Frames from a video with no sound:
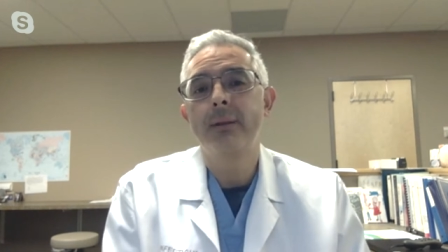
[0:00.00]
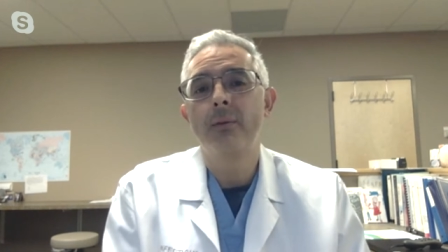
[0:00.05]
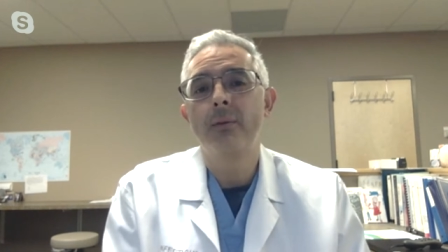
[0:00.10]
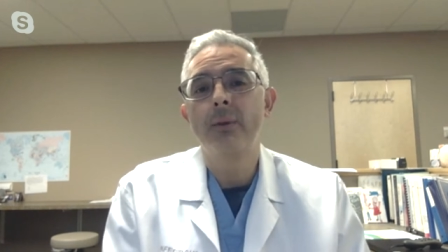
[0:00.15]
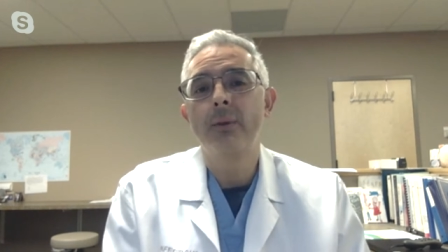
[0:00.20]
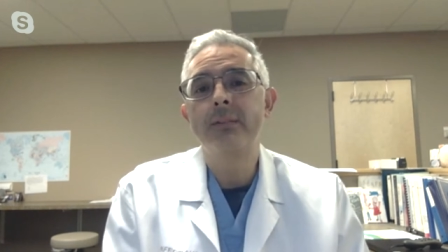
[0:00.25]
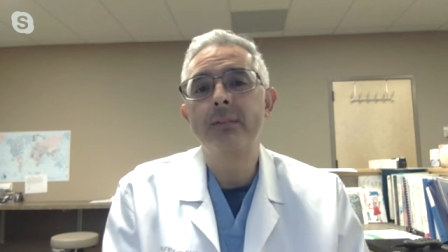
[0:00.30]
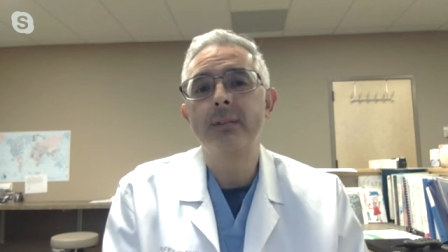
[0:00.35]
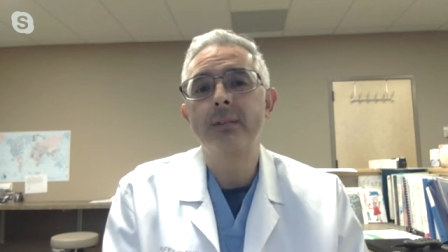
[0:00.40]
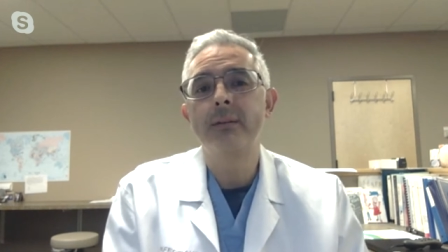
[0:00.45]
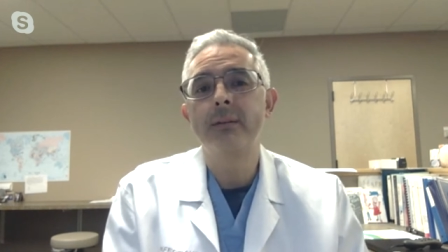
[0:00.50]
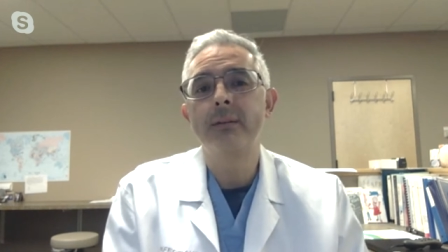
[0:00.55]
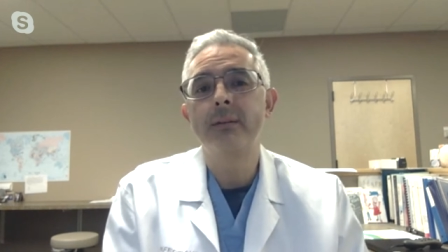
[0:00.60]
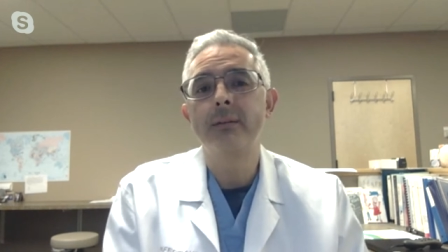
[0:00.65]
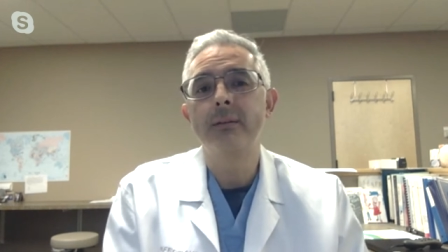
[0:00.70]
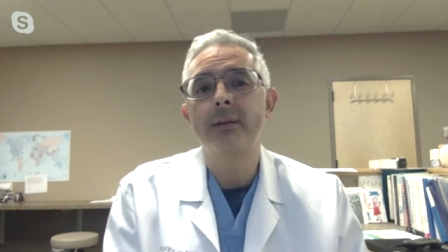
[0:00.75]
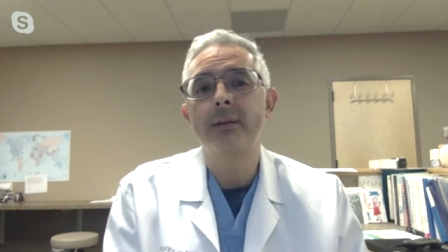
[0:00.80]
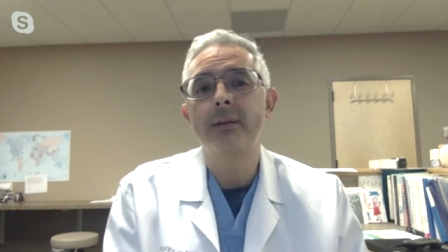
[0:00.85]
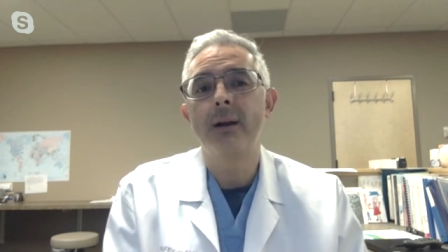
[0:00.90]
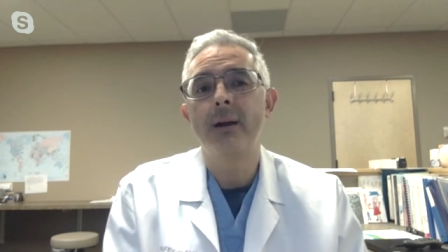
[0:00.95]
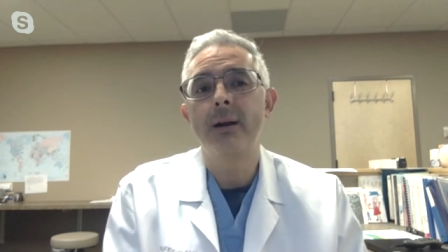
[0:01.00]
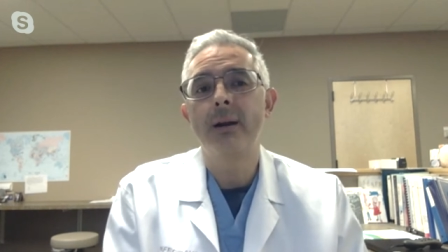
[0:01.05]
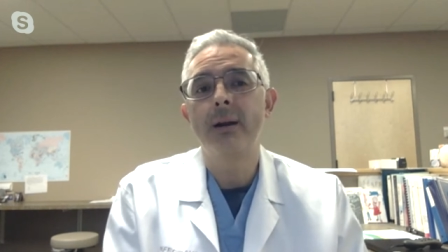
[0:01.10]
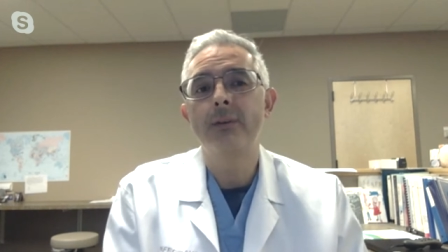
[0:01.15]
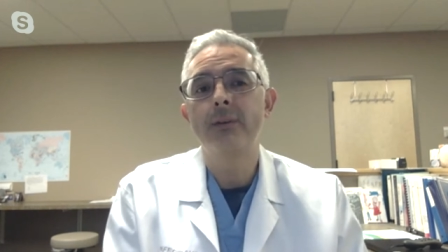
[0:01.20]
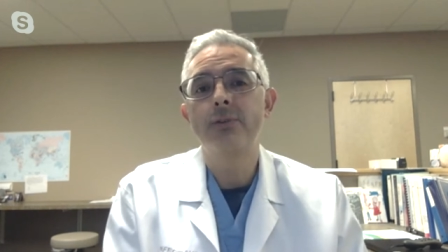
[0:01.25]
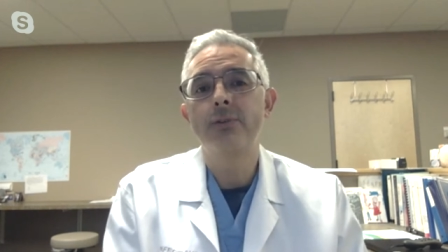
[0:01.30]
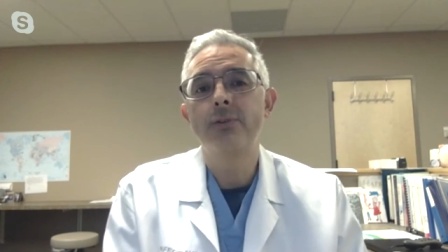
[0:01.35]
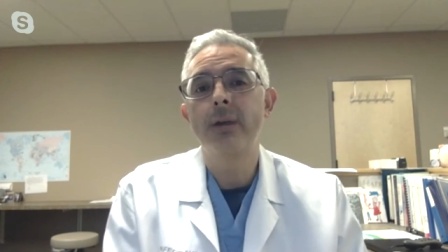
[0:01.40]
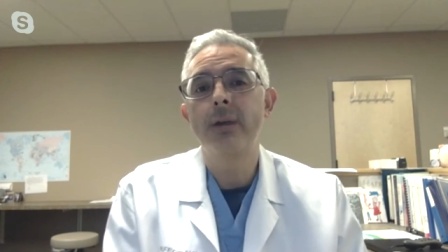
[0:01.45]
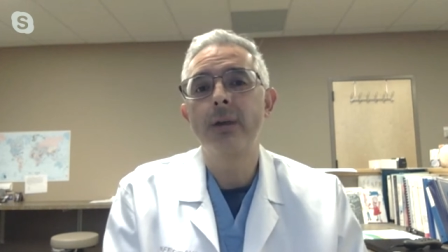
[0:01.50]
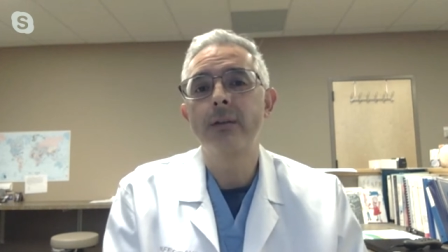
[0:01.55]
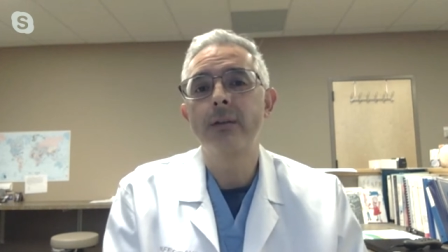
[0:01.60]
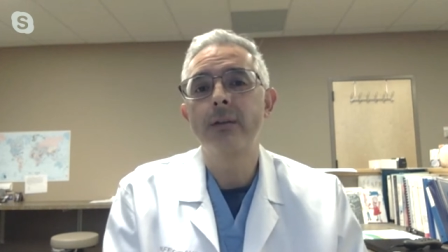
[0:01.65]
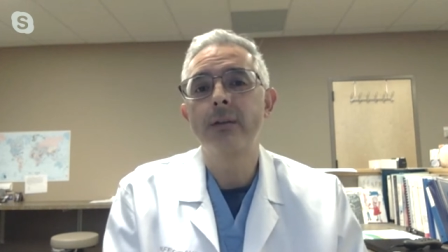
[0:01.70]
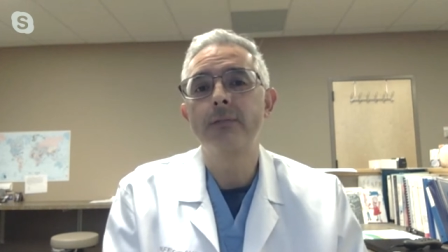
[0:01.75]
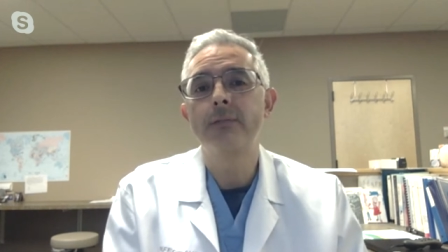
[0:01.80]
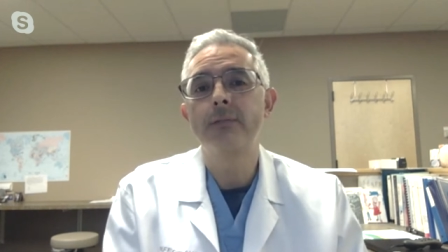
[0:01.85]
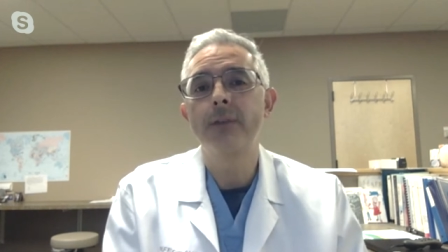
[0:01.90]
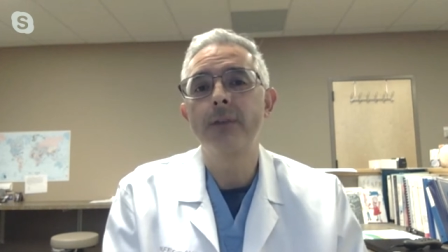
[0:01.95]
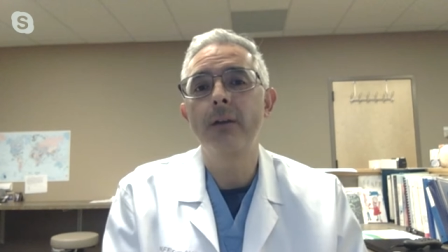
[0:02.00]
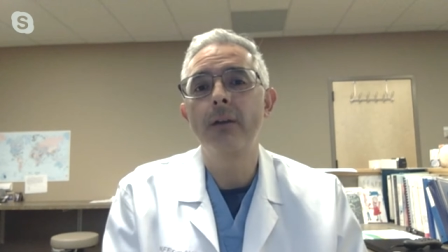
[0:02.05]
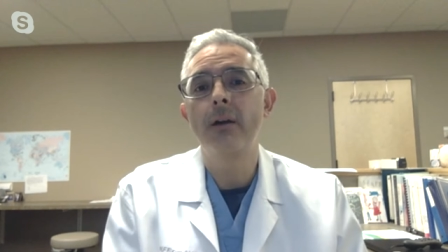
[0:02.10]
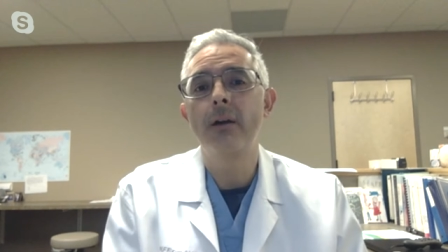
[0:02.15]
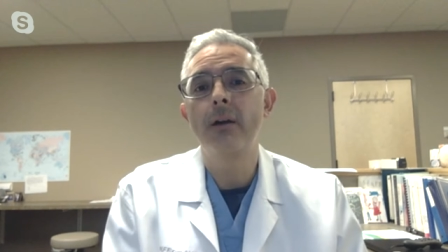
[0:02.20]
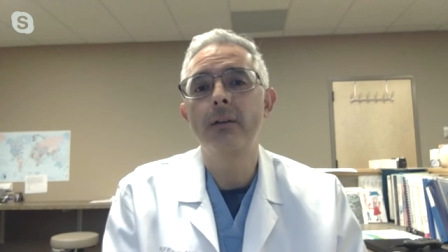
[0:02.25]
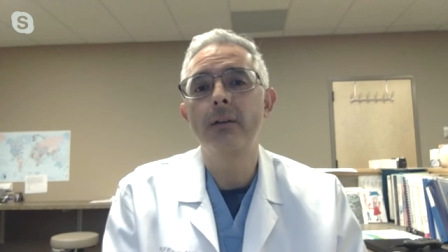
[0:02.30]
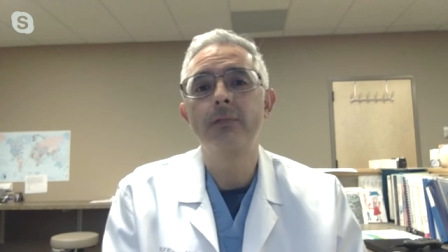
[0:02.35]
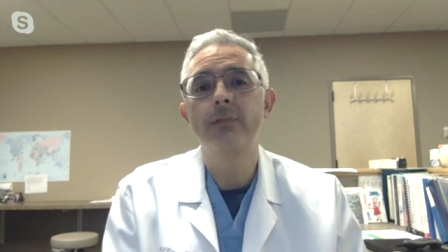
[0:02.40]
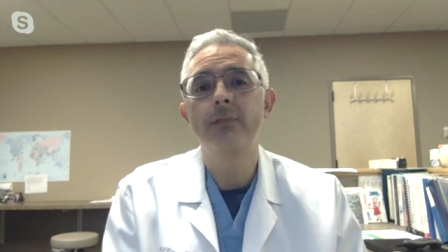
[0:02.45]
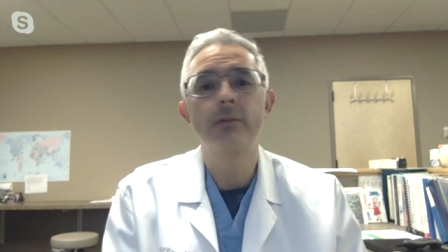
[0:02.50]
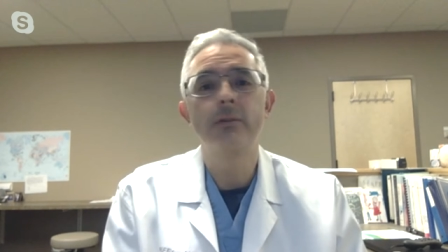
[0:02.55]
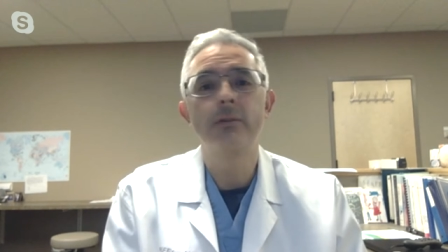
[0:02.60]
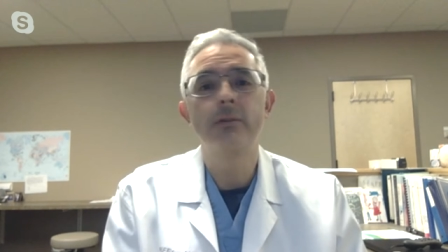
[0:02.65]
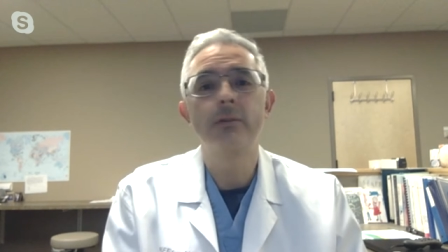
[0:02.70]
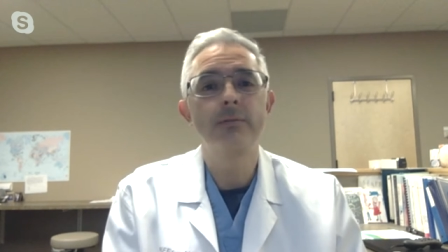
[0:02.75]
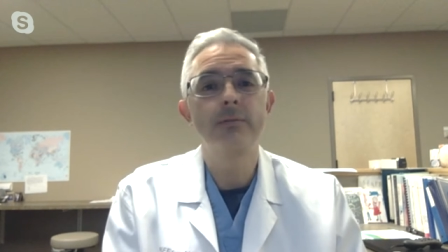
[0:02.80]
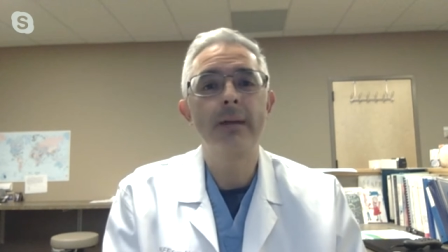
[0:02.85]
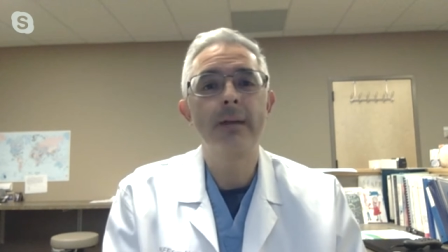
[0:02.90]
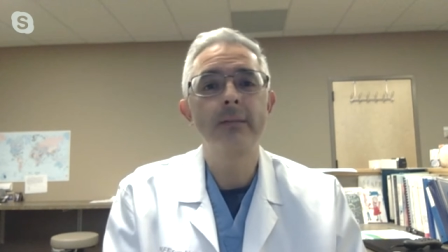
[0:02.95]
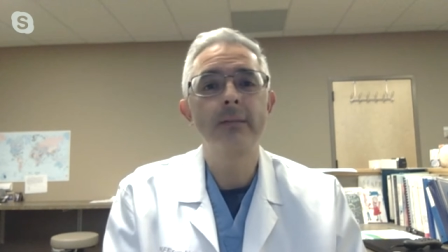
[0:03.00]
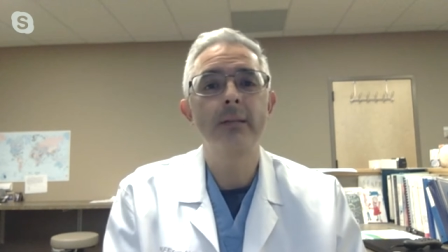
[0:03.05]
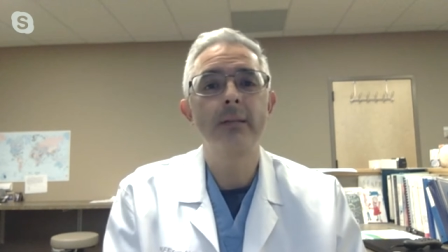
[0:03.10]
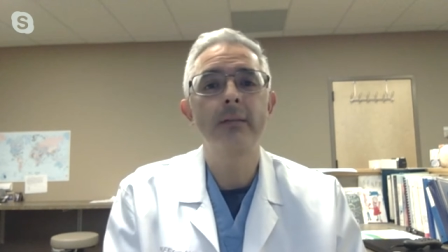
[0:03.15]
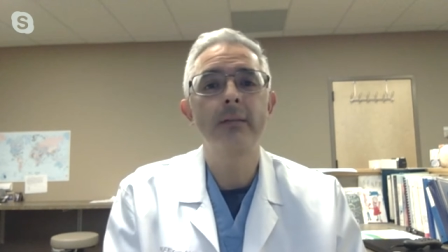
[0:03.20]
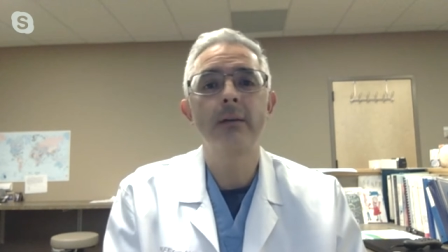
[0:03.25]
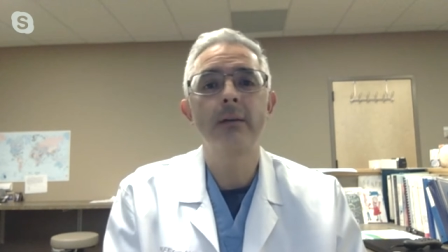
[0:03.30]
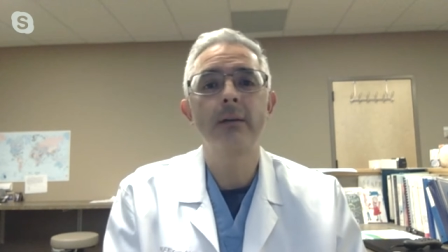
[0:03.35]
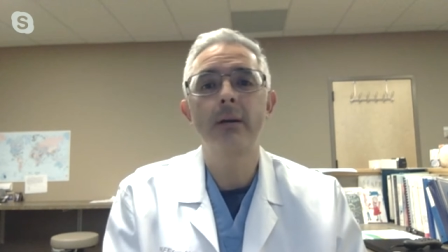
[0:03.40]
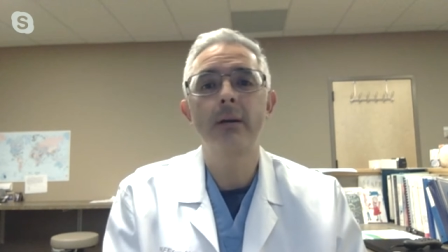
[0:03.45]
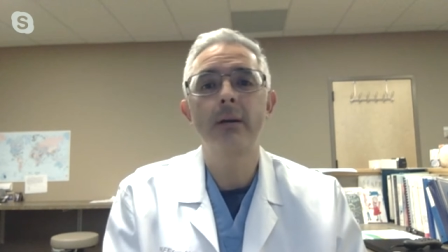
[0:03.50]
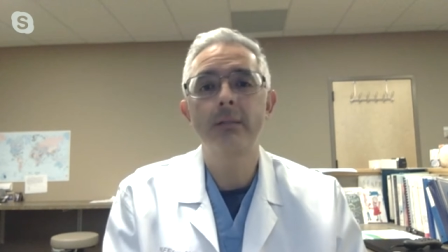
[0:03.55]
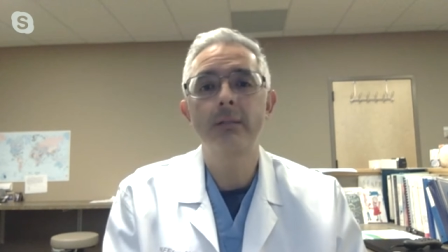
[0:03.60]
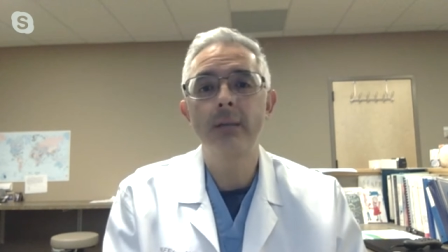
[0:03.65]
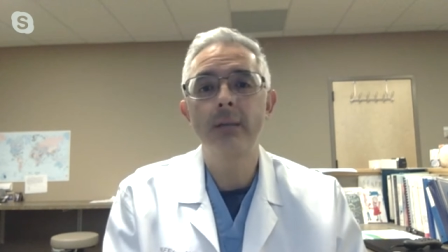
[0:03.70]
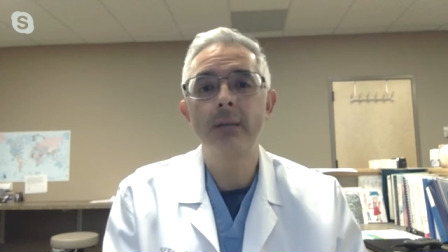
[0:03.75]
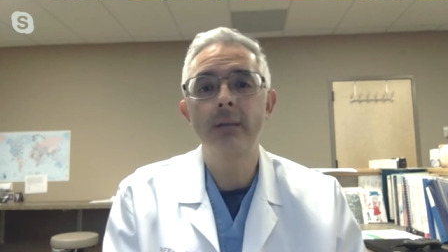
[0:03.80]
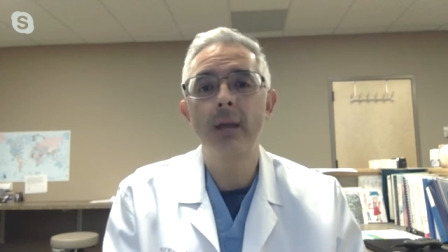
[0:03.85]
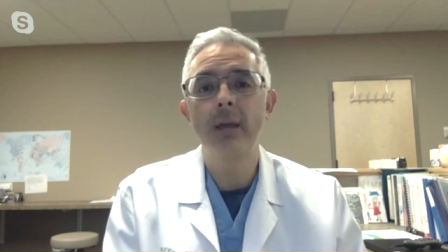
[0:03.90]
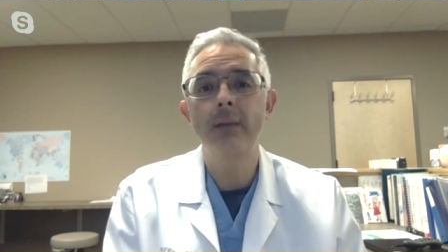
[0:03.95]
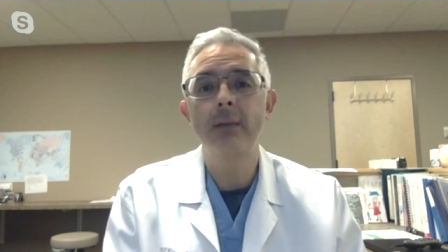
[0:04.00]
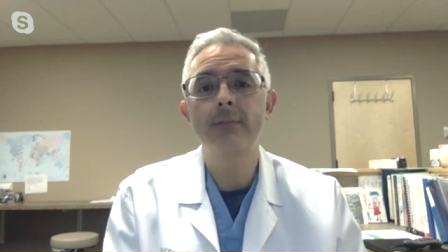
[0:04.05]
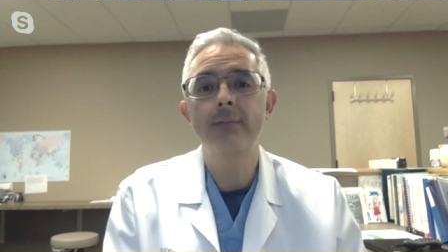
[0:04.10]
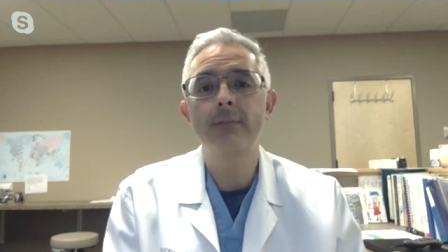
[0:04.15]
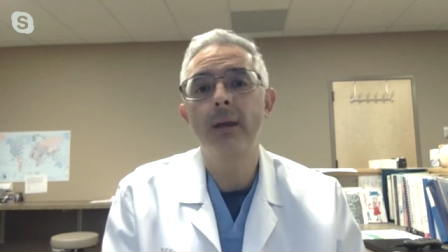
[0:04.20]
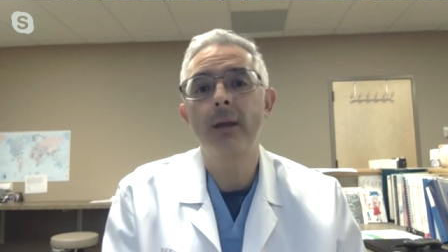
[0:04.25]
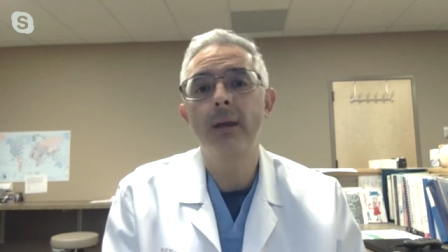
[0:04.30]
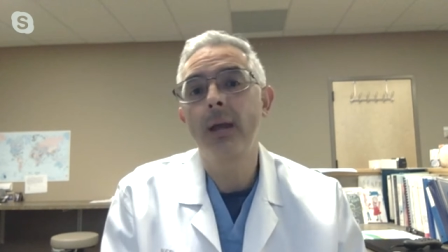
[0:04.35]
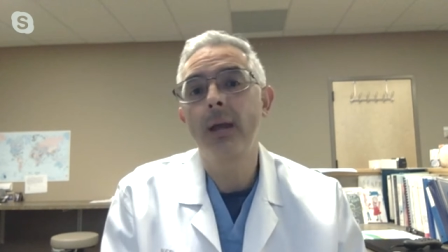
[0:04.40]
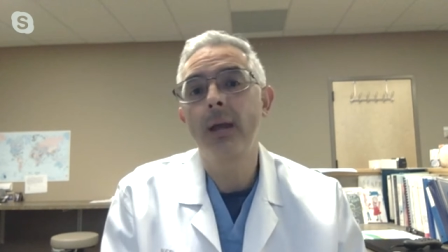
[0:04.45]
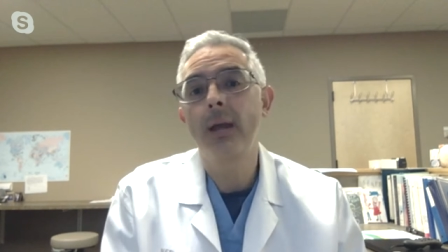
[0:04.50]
you know, we still are trying to figure out if those vaccines are safe